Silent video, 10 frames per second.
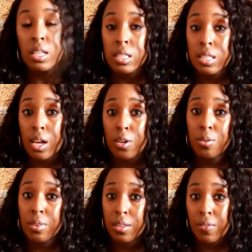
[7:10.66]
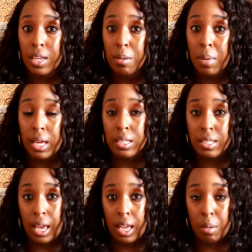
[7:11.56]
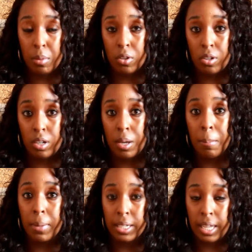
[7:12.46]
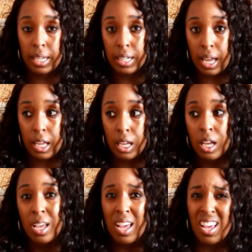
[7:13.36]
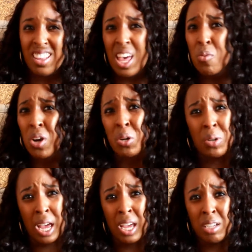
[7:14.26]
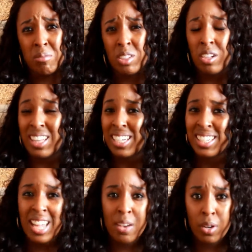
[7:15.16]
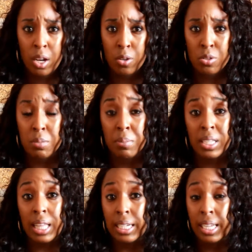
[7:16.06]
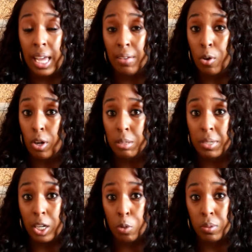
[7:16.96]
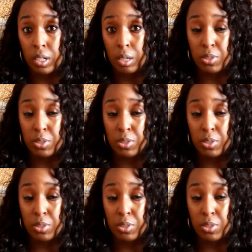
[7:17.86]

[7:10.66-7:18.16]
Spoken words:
So the VMAs came on Monday night, and they were okay. You know, they didn't have a host, but they did have Cardi B opening